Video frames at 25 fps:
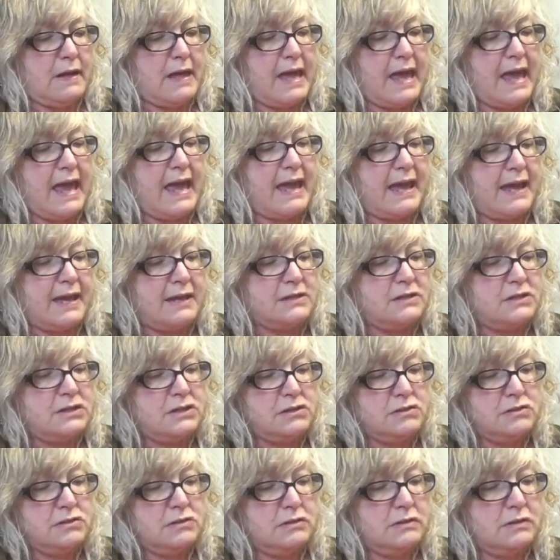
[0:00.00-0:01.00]
And,
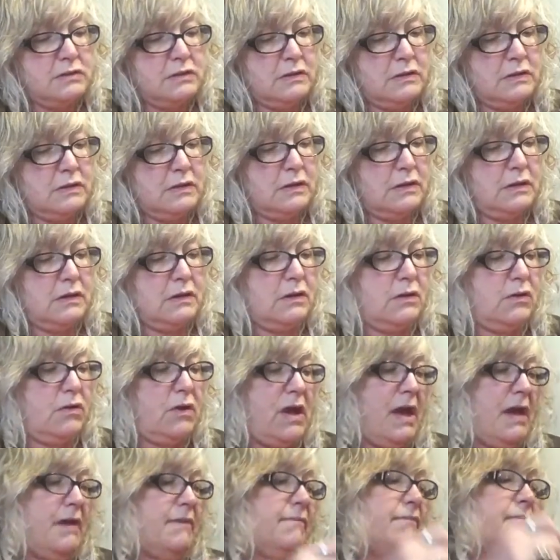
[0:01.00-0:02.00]

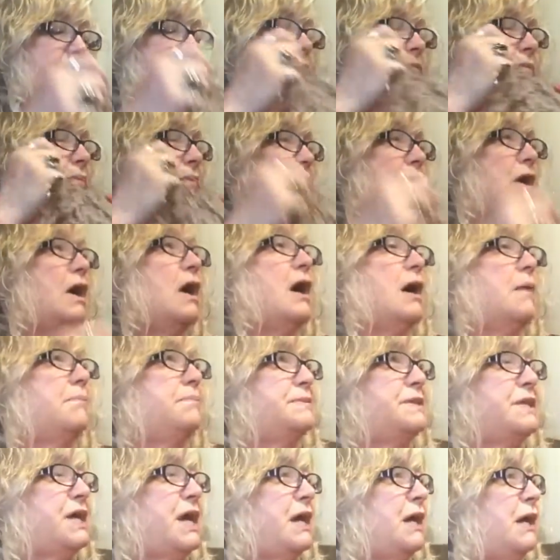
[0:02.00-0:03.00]
okay,
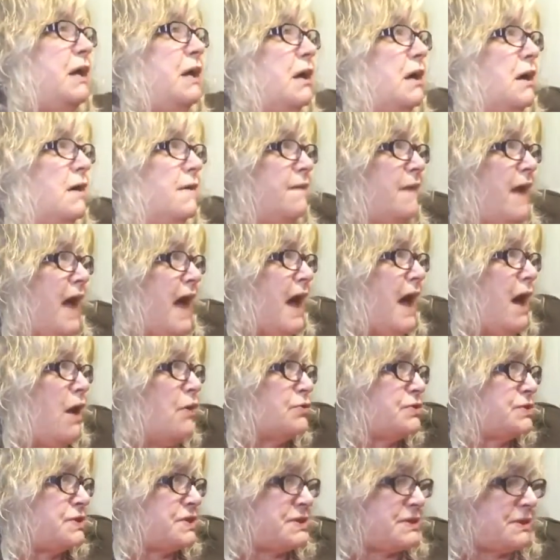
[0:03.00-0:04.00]
update on the
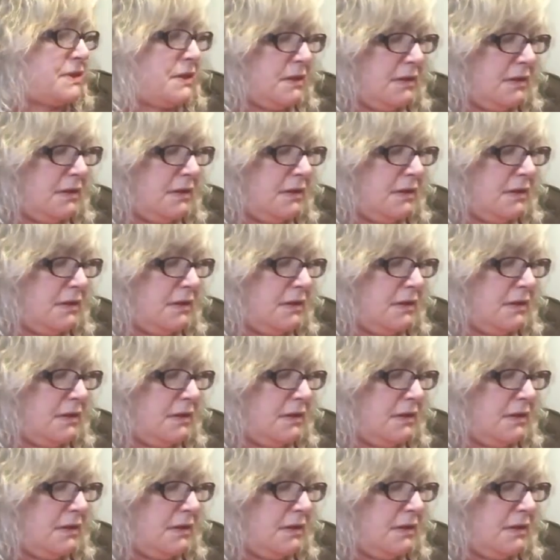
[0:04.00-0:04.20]
house.